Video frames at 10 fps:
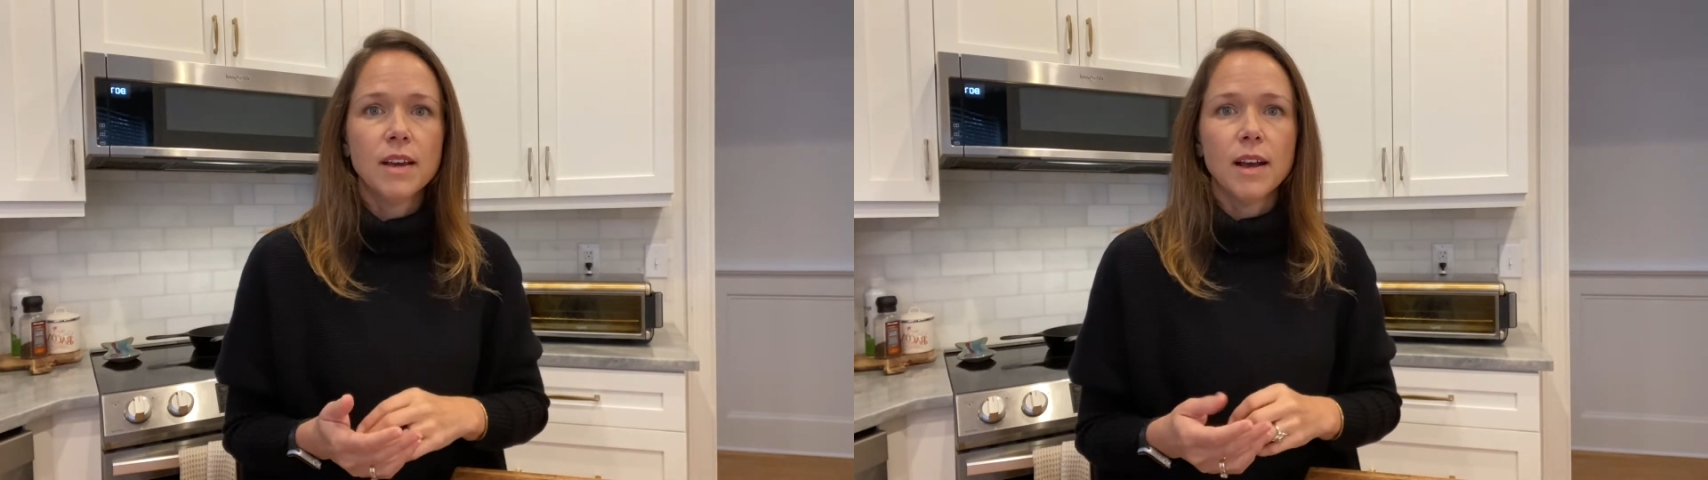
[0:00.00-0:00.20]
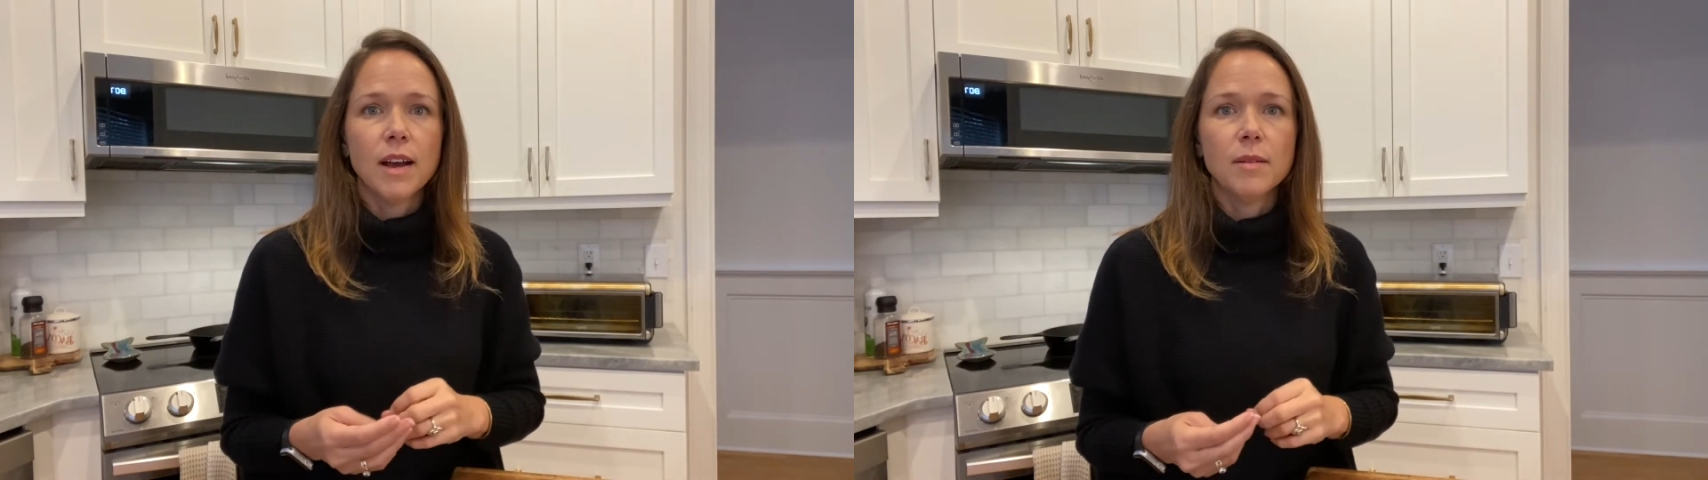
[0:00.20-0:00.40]

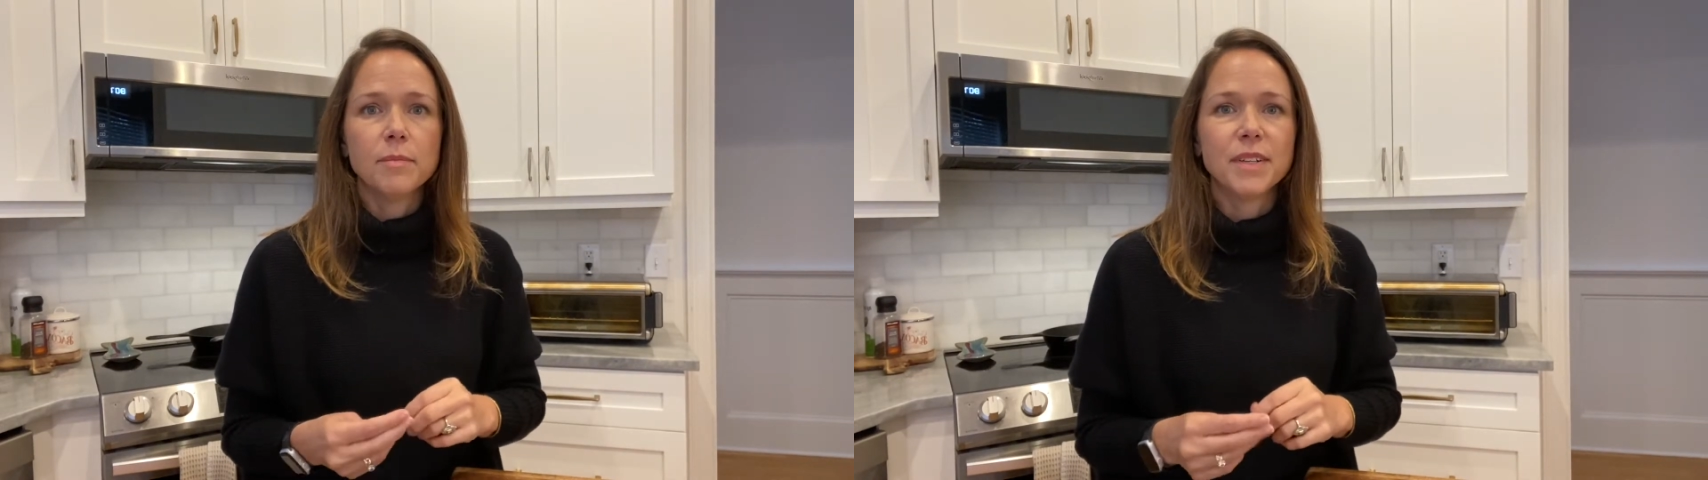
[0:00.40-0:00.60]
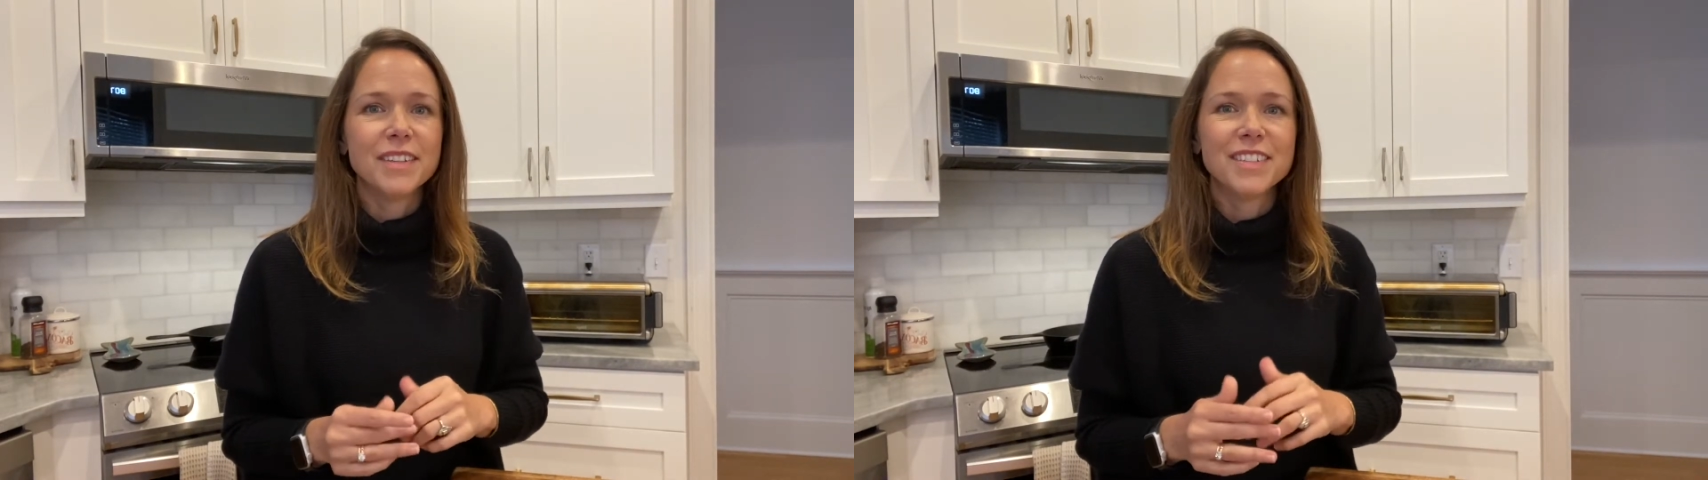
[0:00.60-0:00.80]

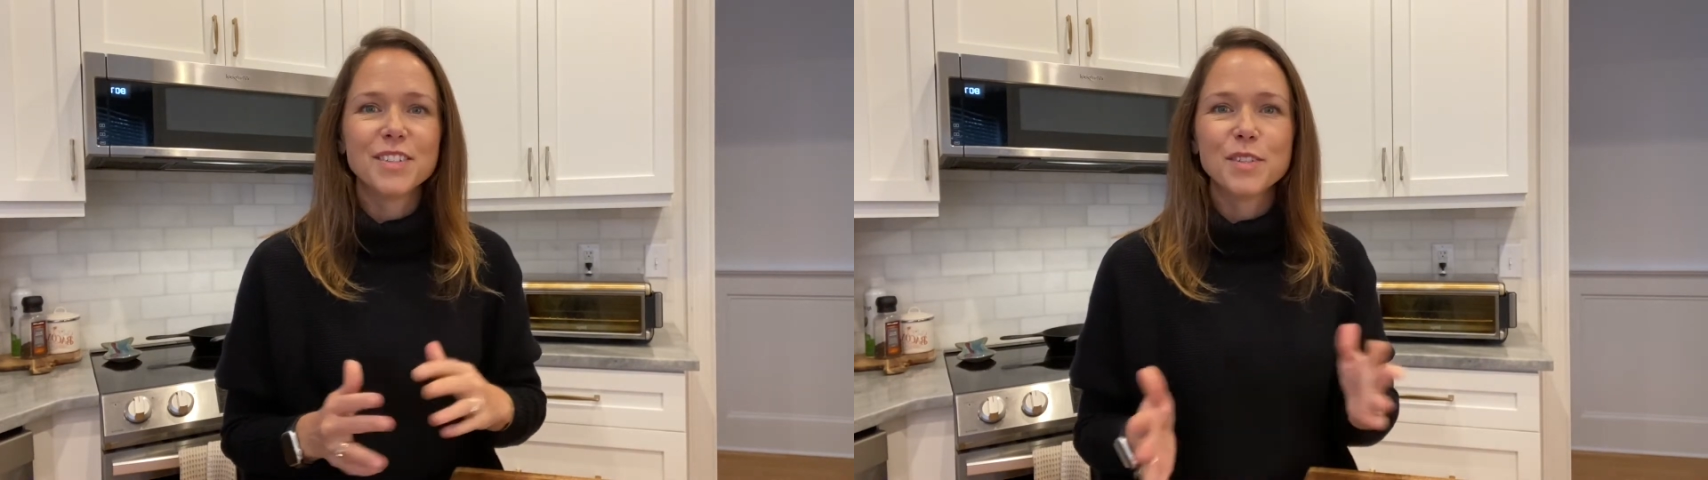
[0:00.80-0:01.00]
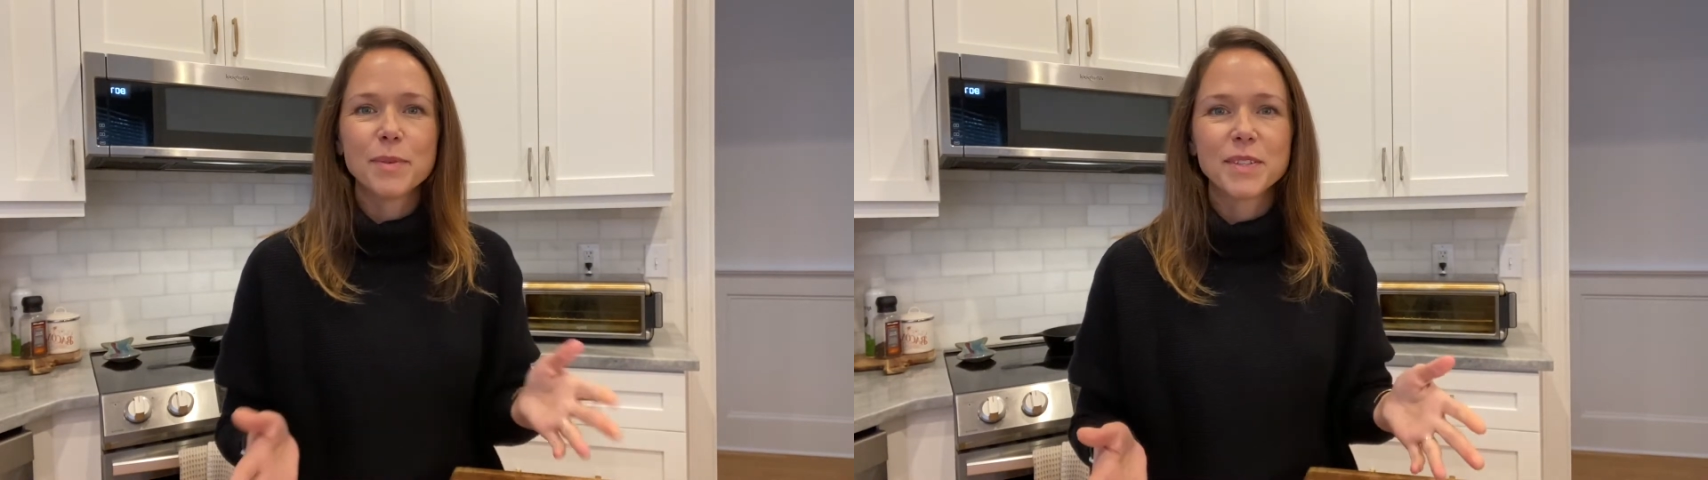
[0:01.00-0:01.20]
but it
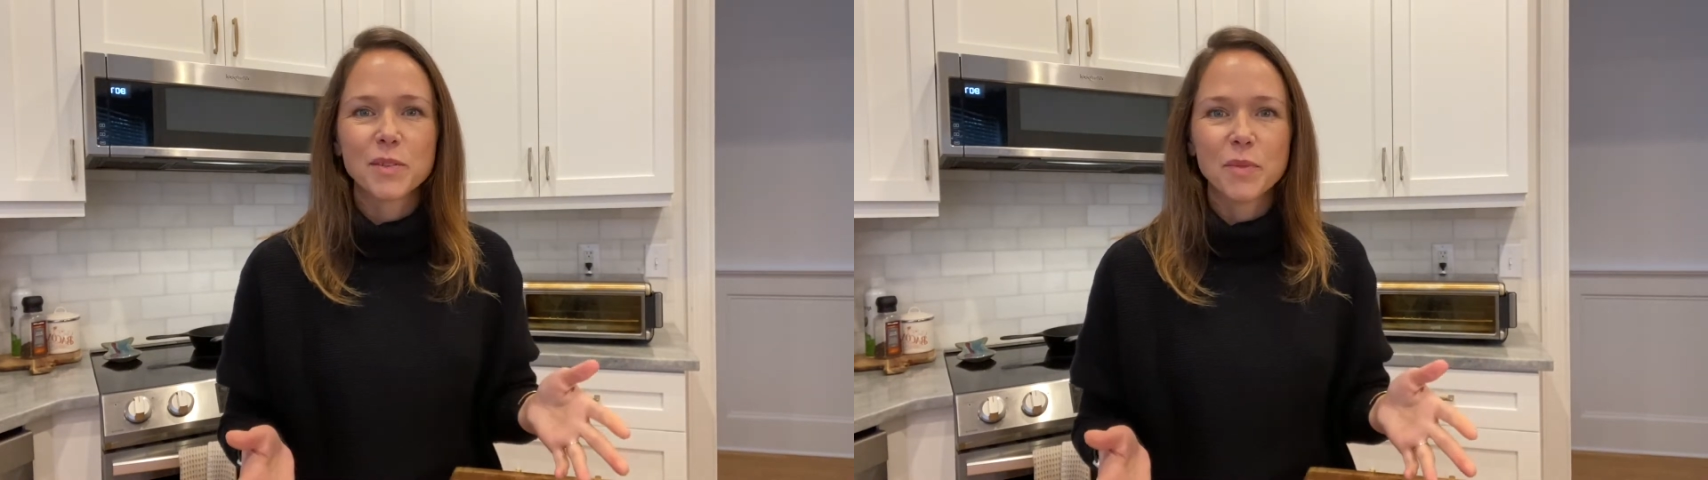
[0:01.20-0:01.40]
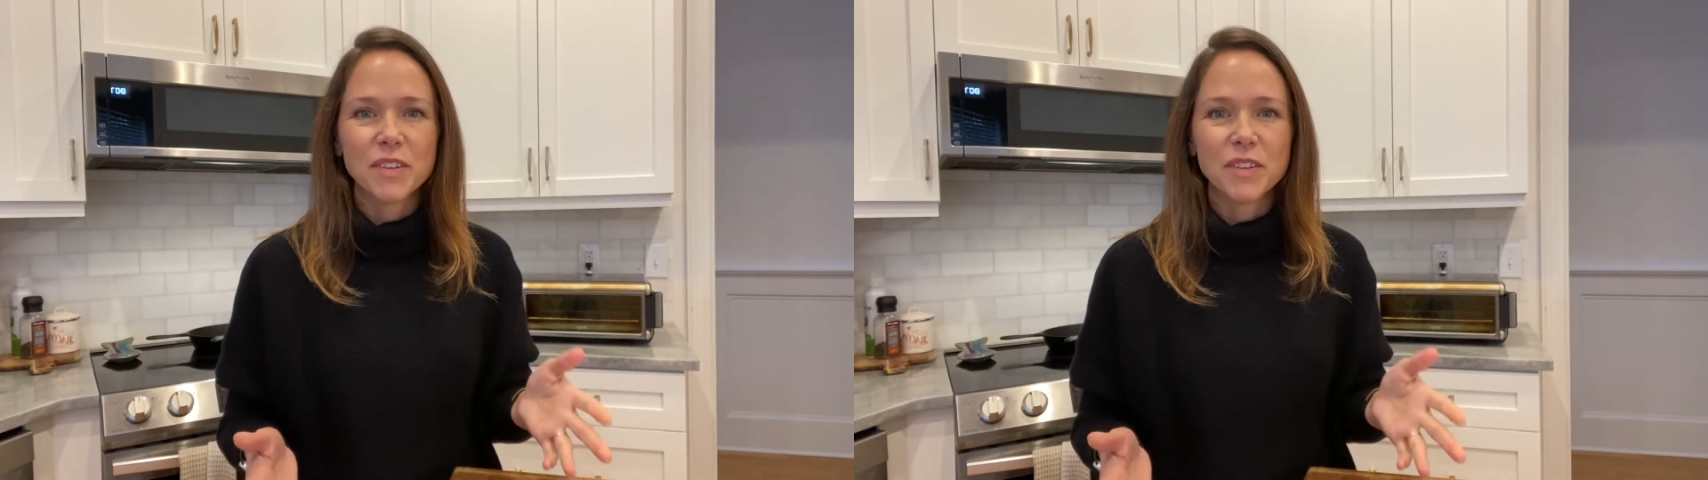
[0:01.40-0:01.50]
just depends on what